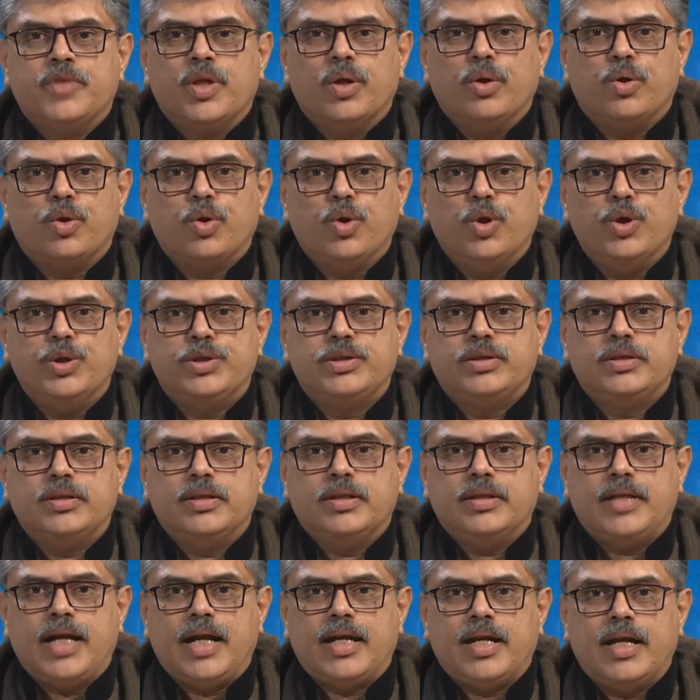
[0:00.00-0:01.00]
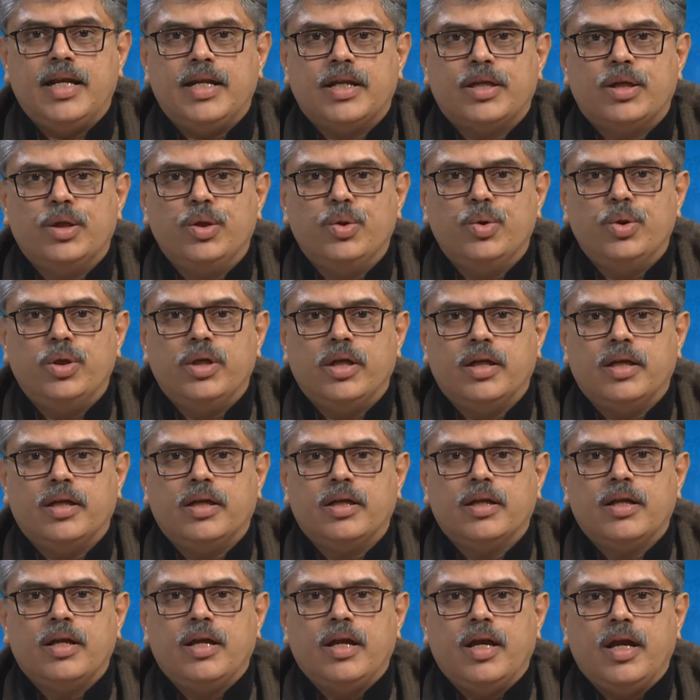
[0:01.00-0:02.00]
roles that include
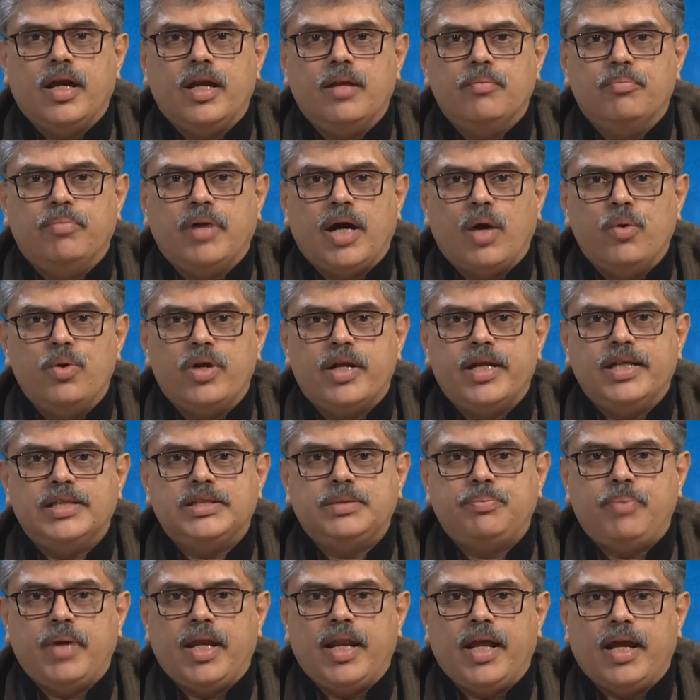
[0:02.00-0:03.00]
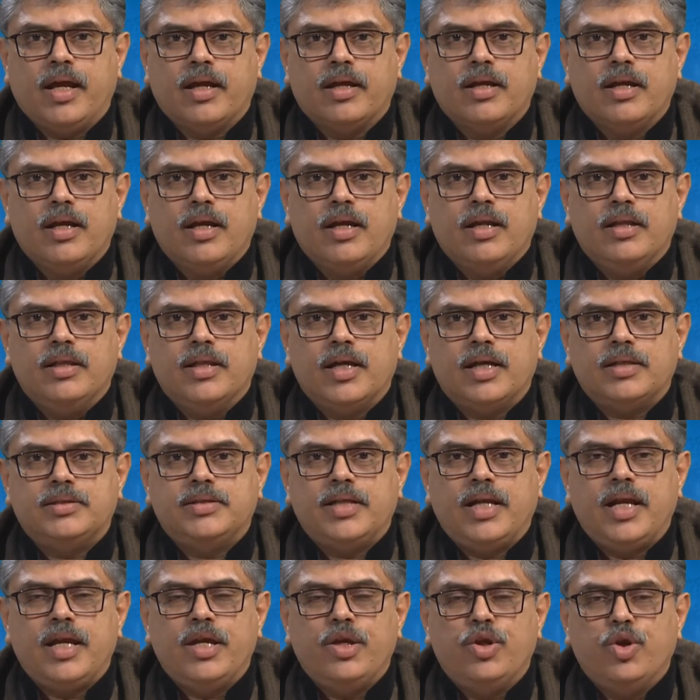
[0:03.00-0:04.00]
in boundary spinning,
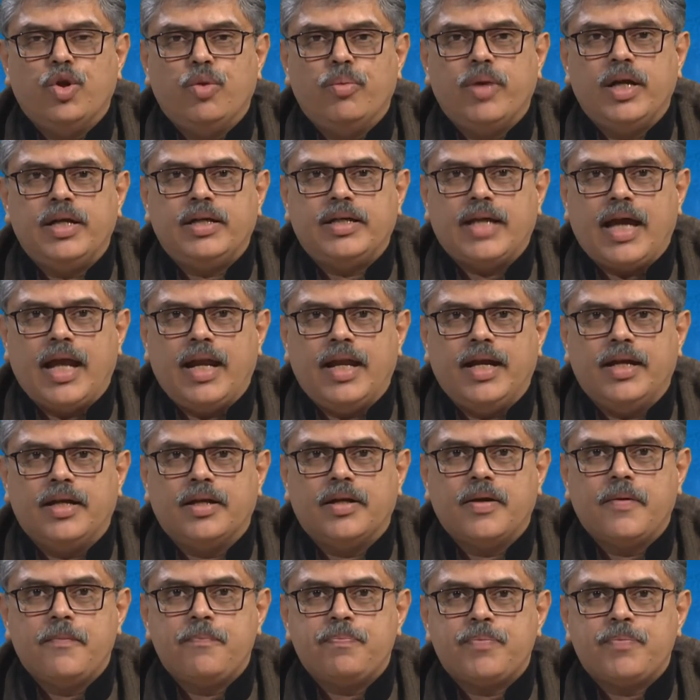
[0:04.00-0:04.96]
nurturing human talent,